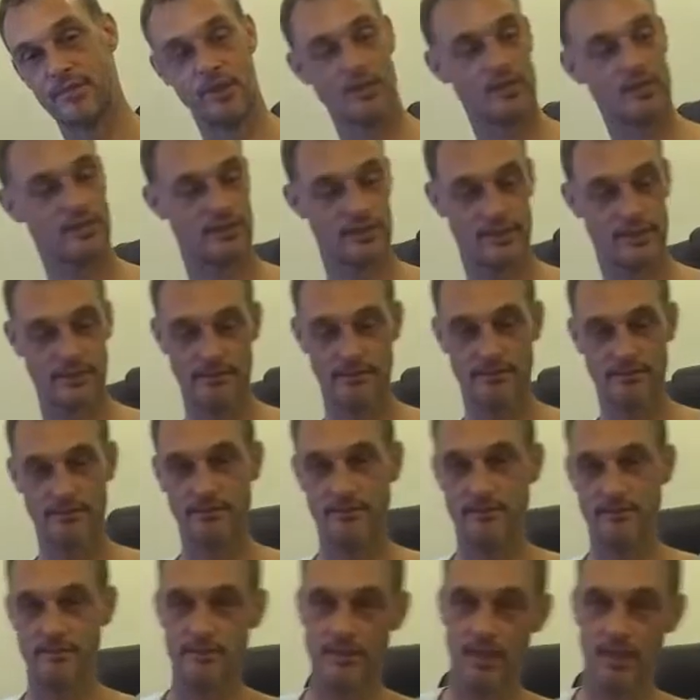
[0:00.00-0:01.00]
Just
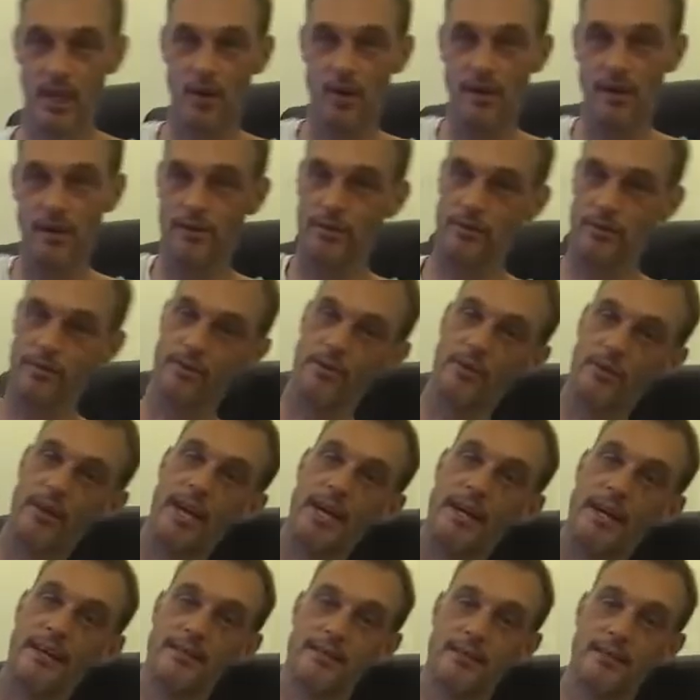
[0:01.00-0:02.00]
going through
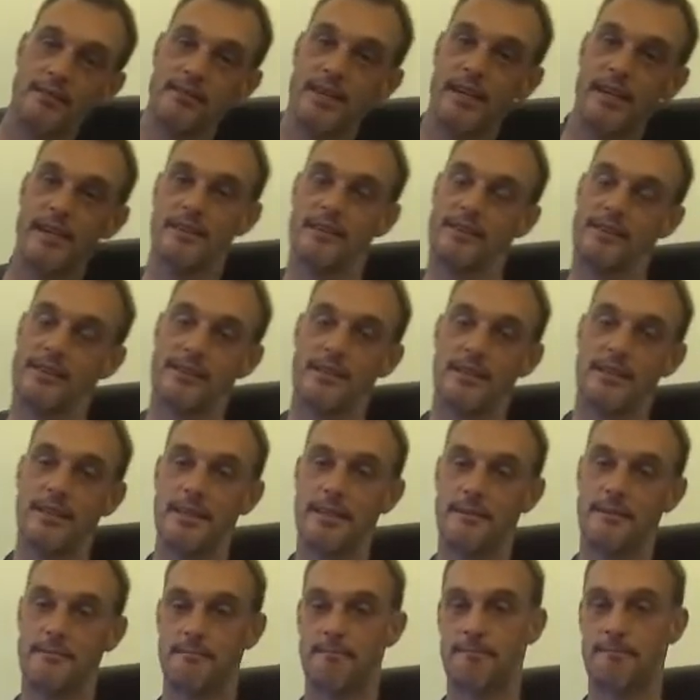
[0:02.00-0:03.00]
layers of
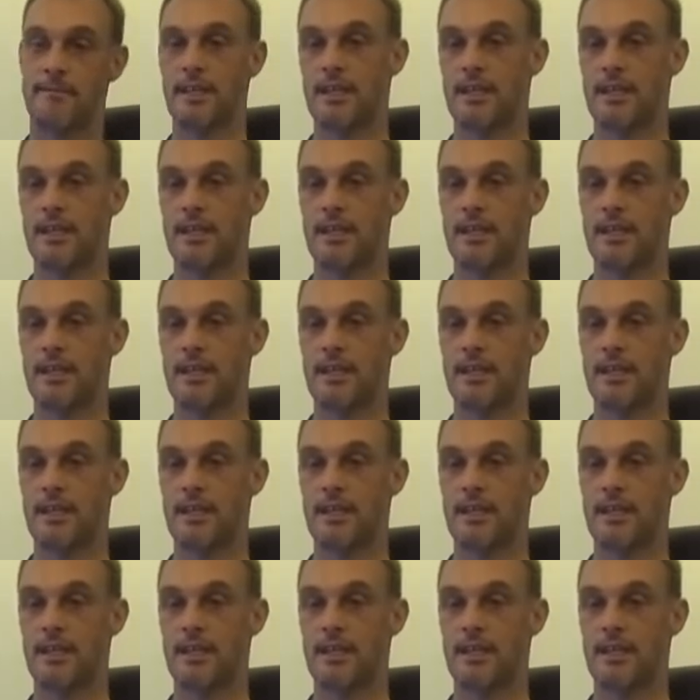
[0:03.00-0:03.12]
density.